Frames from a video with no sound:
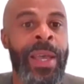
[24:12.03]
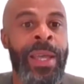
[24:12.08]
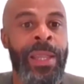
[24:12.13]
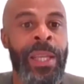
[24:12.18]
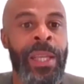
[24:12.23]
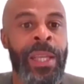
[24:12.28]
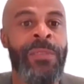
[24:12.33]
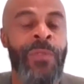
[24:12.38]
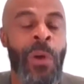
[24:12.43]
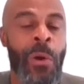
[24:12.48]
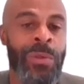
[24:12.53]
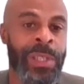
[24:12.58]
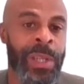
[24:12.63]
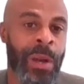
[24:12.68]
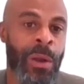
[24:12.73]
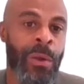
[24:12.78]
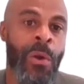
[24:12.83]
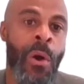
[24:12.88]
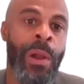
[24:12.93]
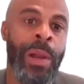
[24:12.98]
these folks that
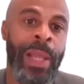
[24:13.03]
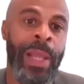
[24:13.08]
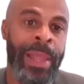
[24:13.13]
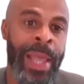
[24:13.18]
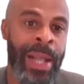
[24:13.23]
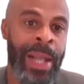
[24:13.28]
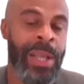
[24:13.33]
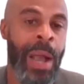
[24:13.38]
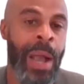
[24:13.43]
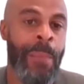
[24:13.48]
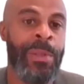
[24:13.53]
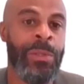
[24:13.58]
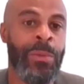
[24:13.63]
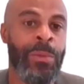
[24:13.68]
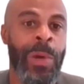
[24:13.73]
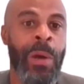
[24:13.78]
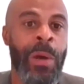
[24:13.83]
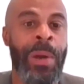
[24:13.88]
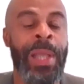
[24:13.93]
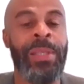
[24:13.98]
are calling at that time as
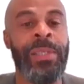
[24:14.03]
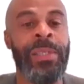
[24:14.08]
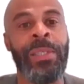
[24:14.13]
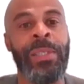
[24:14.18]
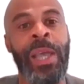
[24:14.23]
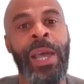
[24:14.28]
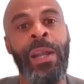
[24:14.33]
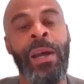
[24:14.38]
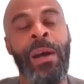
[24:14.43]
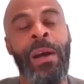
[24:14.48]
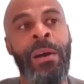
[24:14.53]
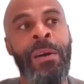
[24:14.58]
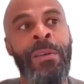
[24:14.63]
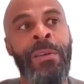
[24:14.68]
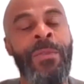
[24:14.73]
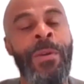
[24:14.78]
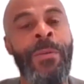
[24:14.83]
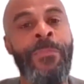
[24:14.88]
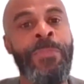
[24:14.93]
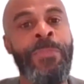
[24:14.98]
well instead
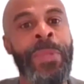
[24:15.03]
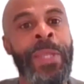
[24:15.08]
of